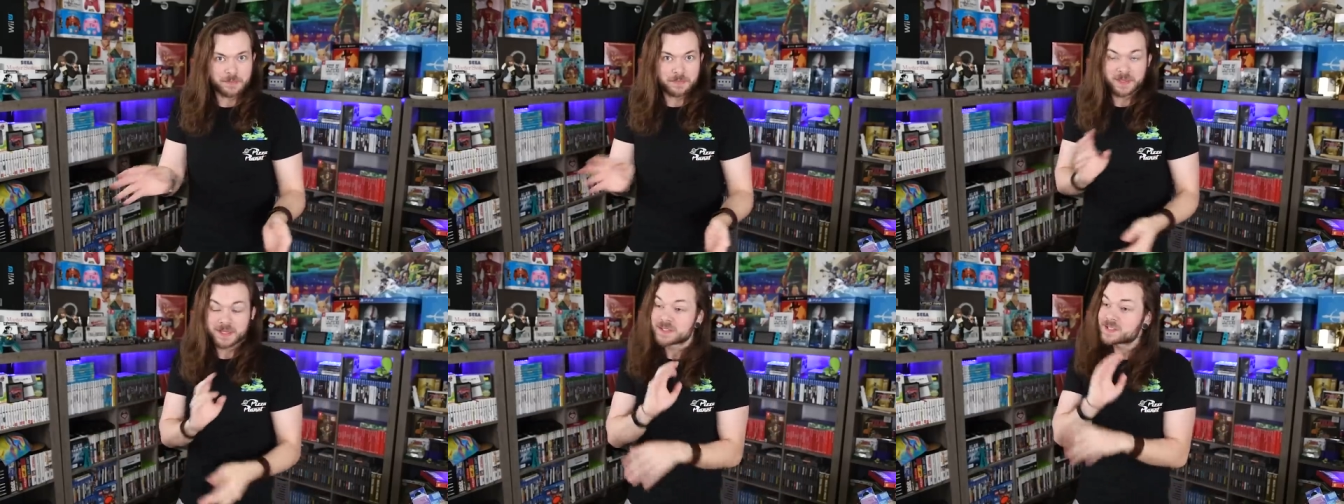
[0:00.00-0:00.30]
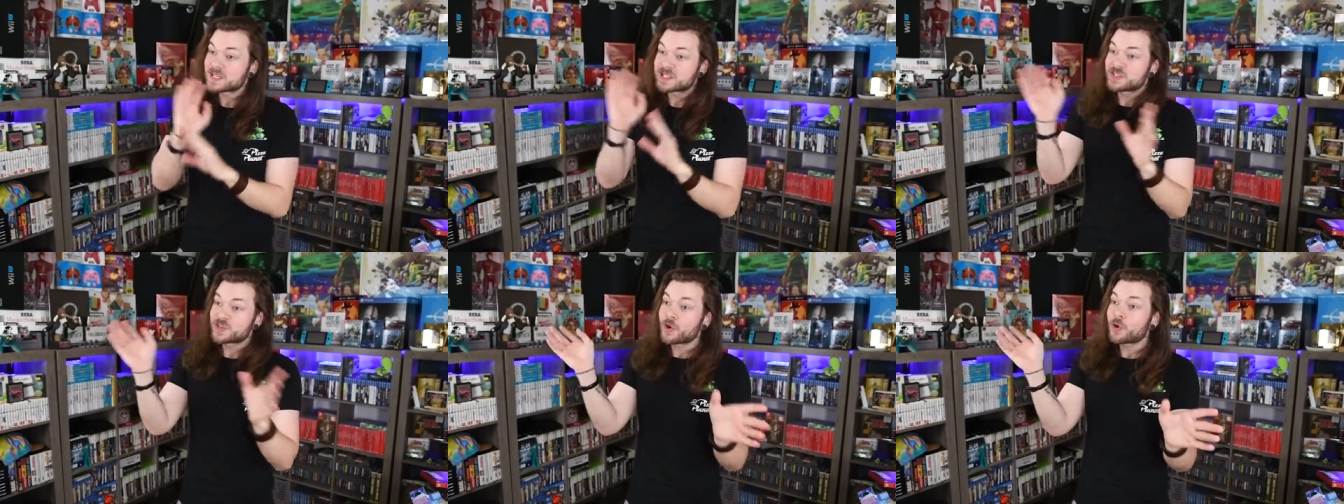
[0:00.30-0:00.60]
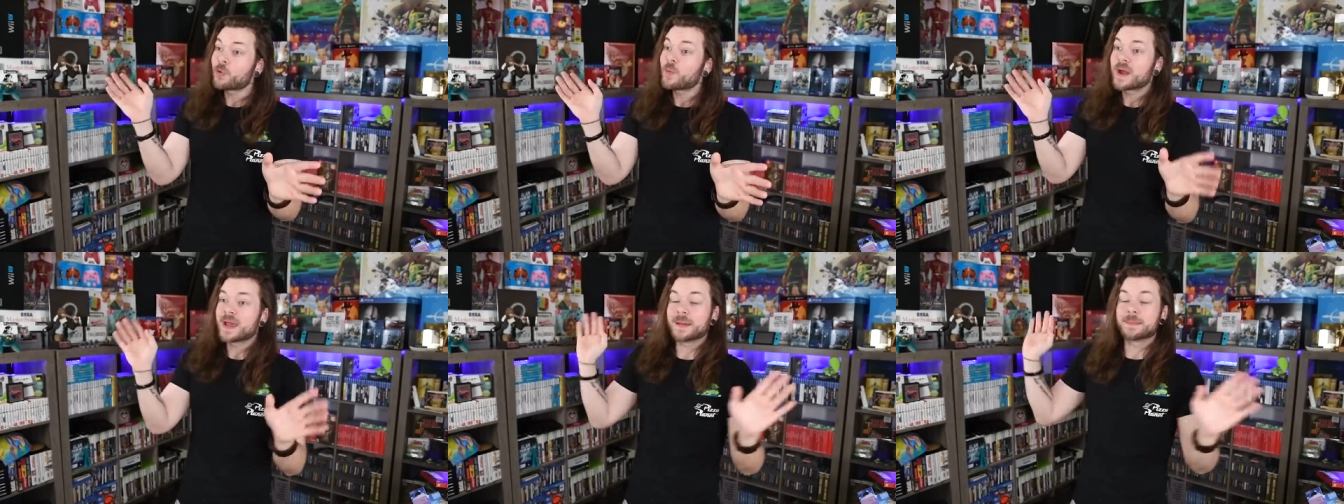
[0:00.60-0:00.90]
because there's no
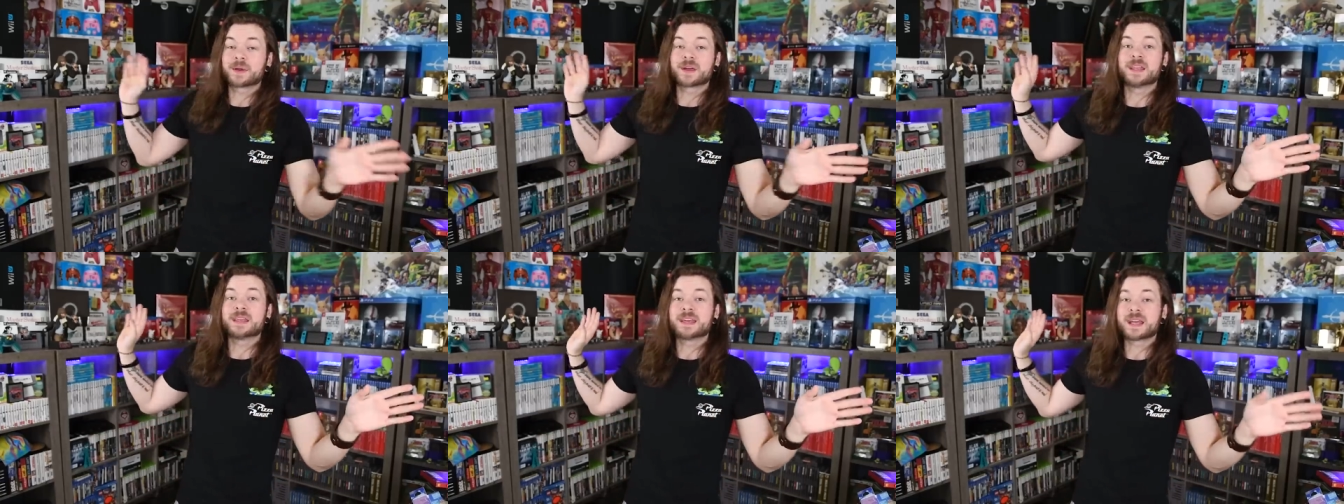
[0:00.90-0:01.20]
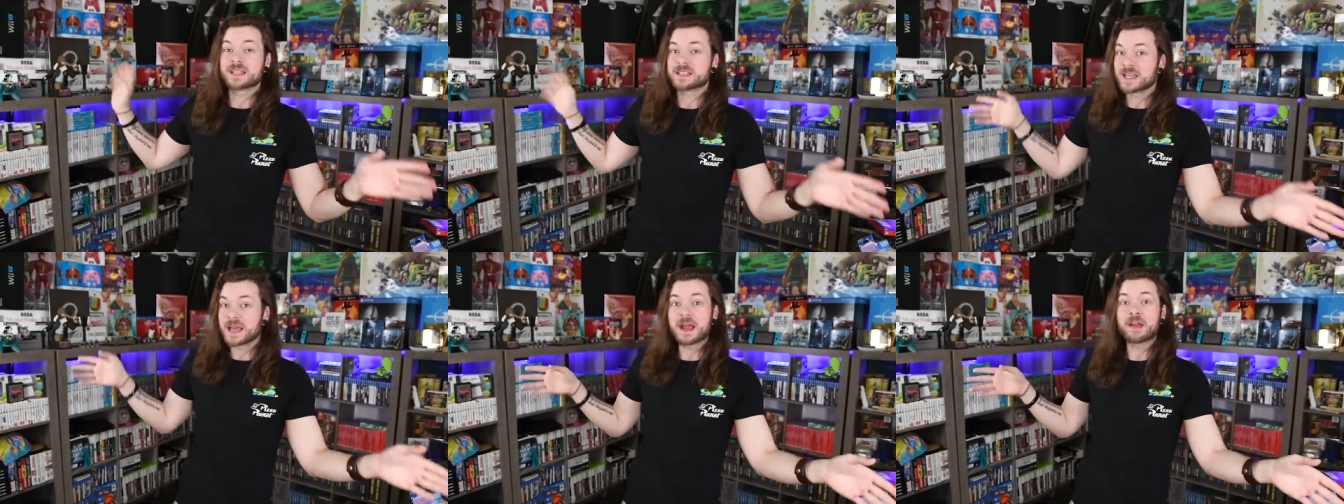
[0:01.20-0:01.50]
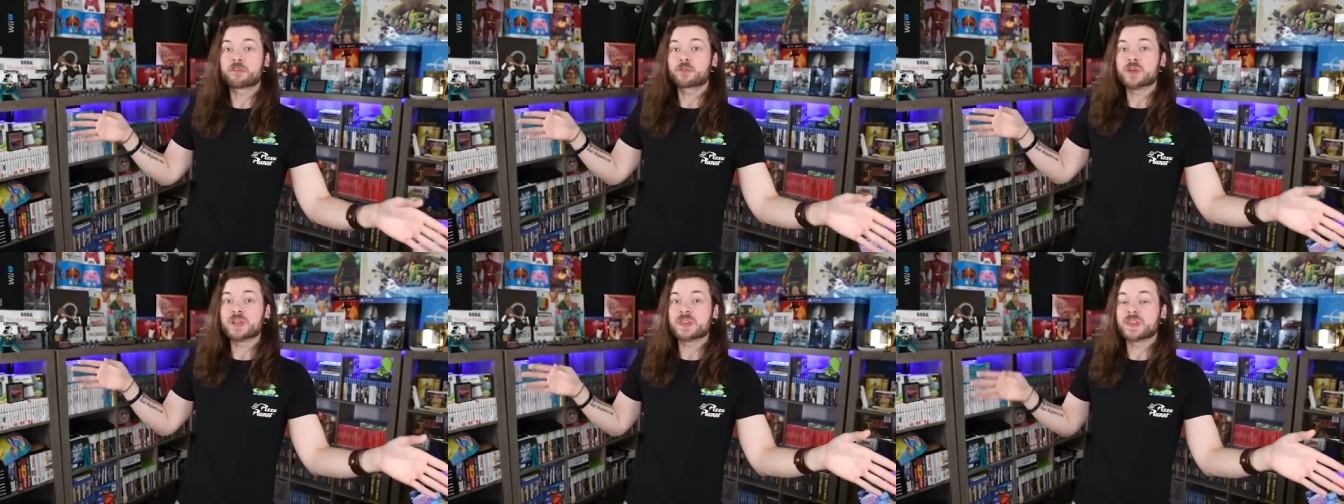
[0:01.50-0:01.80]
way I'm gonna get to
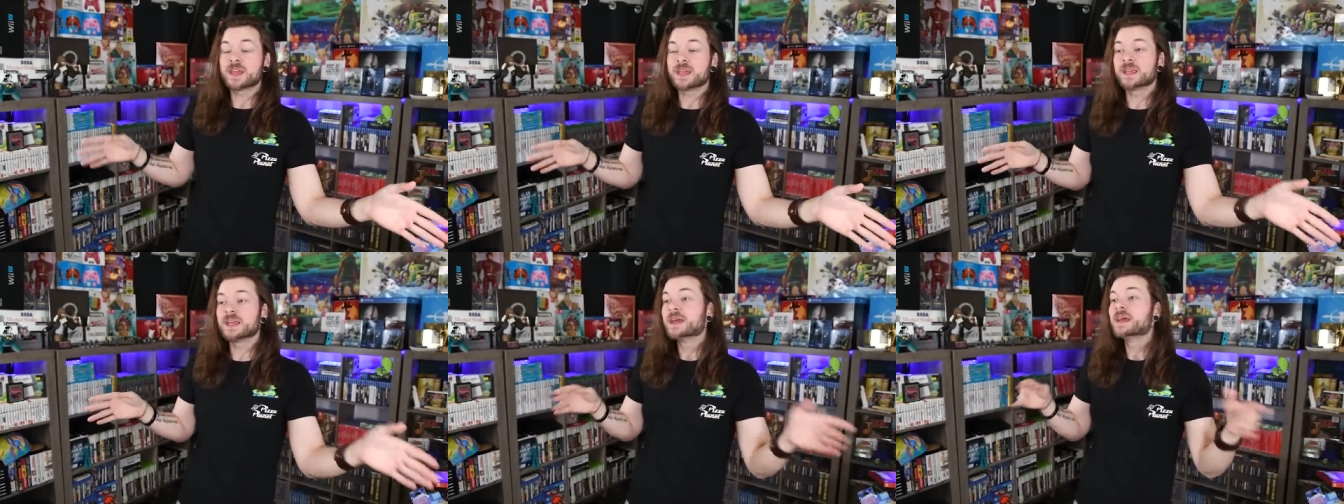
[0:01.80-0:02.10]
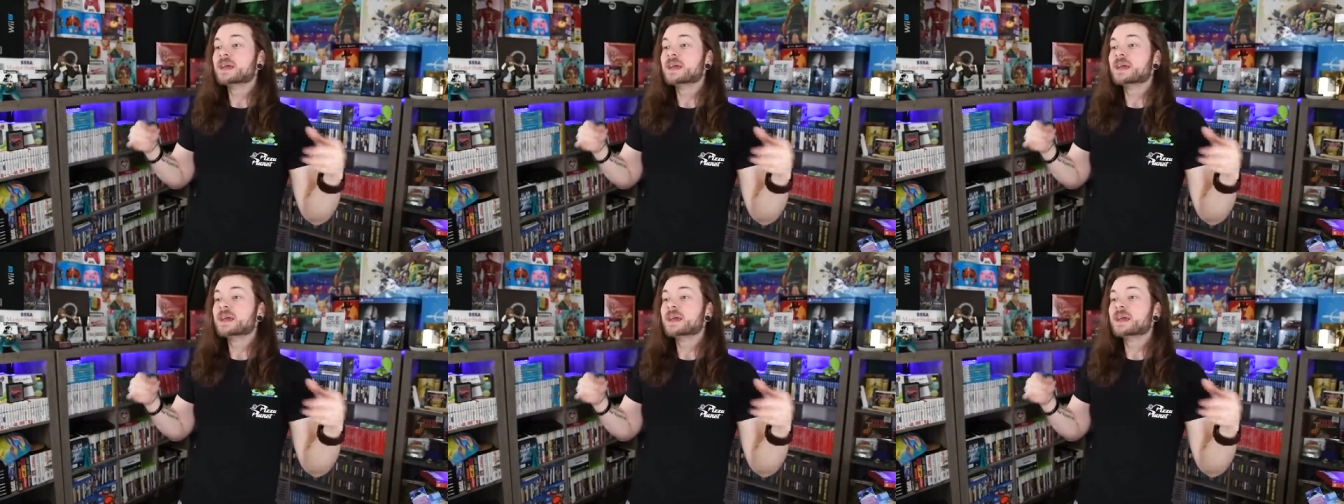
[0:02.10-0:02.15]
everything.